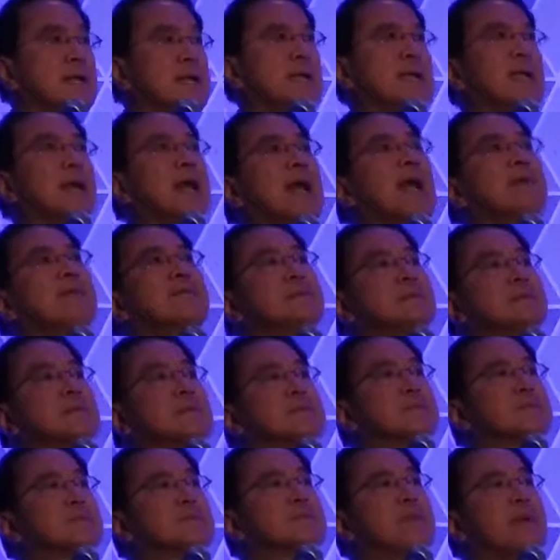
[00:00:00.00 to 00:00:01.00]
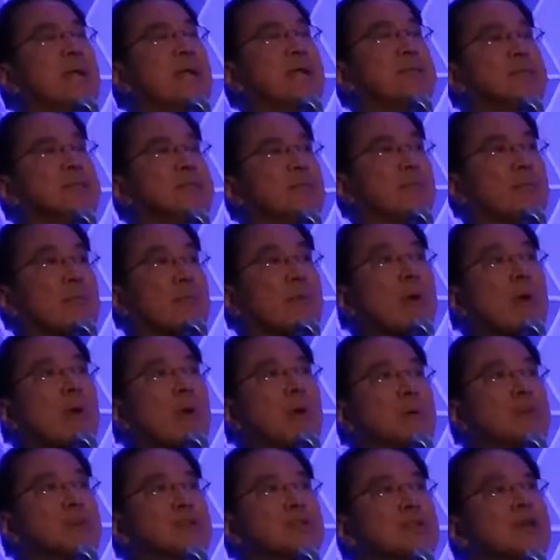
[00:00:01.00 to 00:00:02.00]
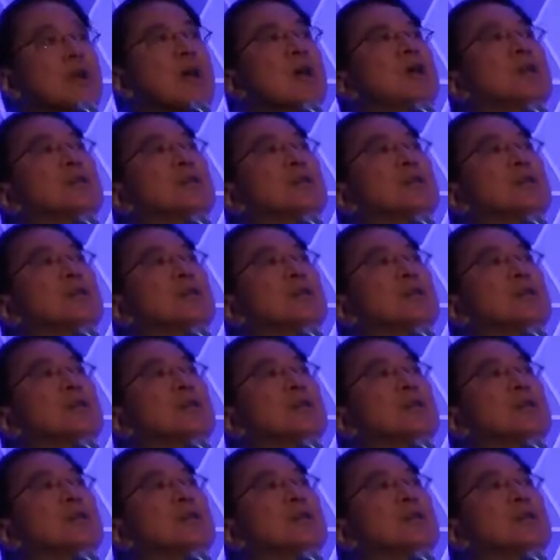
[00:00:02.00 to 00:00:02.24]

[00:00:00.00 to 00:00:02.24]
an evidence-based approach